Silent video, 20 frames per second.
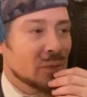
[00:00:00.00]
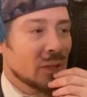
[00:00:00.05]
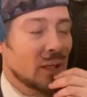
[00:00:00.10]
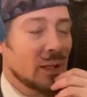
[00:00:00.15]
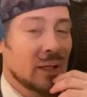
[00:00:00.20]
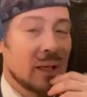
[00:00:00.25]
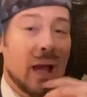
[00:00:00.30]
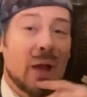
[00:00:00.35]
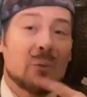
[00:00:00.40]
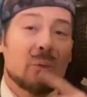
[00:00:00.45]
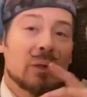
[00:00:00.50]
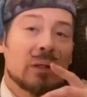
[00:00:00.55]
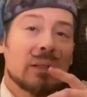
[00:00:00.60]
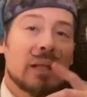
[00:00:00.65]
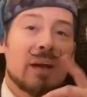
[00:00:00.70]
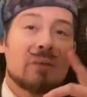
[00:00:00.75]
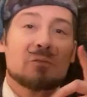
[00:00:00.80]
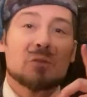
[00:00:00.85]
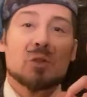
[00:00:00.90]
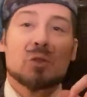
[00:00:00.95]
You'll
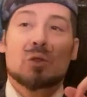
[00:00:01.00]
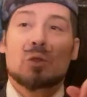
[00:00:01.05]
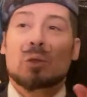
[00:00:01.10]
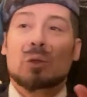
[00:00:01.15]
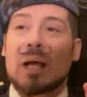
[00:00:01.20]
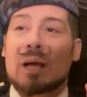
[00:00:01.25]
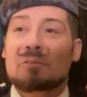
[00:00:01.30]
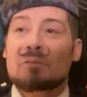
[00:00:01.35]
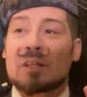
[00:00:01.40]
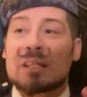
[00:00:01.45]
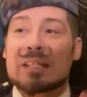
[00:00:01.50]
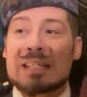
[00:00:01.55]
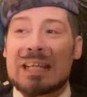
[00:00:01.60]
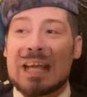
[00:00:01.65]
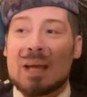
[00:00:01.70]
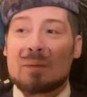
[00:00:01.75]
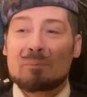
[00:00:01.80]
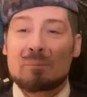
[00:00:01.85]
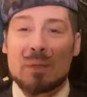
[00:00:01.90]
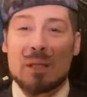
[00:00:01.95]
have to
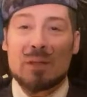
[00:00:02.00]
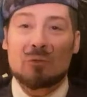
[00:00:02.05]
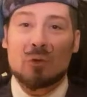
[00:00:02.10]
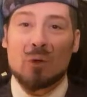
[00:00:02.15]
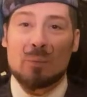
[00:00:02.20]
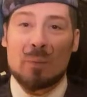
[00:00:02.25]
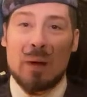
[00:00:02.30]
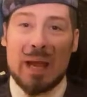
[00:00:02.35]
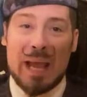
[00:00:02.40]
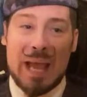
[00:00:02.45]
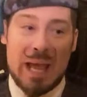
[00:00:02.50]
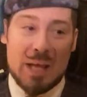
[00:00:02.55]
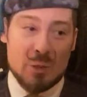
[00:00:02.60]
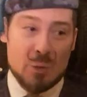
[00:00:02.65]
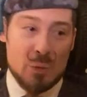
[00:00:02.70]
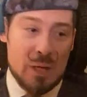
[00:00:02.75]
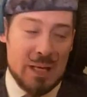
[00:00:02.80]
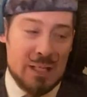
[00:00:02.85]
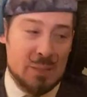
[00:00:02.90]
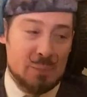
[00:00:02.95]
DM me for my
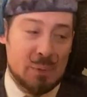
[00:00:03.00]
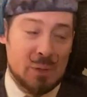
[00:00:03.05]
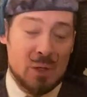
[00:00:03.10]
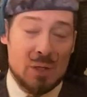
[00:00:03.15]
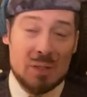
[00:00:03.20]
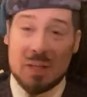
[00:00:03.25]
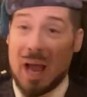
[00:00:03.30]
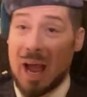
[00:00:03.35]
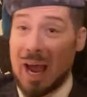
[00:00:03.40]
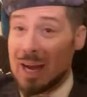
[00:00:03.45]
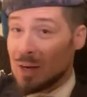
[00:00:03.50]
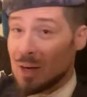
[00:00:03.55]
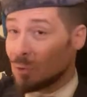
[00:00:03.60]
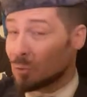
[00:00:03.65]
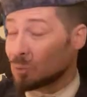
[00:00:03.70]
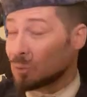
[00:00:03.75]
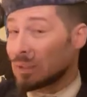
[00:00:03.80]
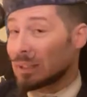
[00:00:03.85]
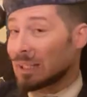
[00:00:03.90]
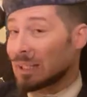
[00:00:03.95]
address because I
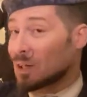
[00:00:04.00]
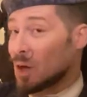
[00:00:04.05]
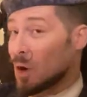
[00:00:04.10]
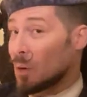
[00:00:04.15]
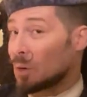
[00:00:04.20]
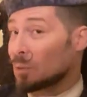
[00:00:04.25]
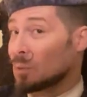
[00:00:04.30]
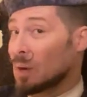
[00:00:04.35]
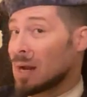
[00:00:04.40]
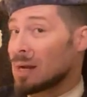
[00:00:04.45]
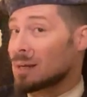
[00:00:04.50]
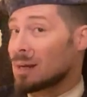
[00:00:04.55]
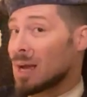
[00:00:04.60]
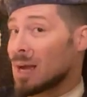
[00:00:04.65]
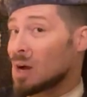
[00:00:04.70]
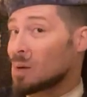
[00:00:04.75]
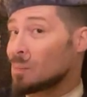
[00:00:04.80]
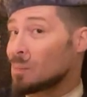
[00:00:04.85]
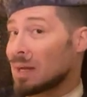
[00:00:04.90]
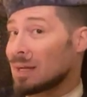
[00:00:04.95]
don't really know it right
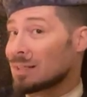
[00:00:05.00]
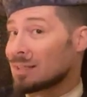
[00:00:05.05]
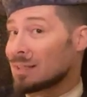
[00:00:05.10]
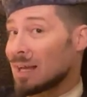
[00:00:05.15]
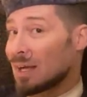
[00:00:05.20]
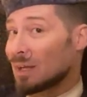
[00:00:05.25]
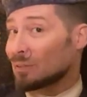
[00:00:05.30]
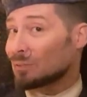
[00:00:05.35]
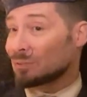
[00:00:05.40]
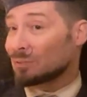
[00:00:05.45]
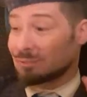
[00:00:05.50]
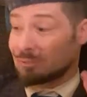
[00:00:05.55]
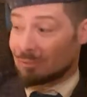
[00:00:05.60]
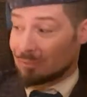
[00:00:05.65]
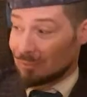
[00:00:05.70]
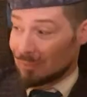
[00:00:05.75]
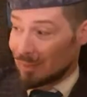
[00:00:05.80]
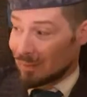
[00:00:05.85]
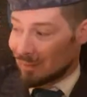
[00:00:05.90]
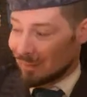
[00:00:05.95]
now myself.
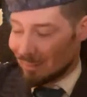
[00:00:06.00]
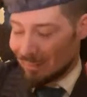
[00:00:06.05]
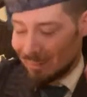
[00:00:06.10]
Huh.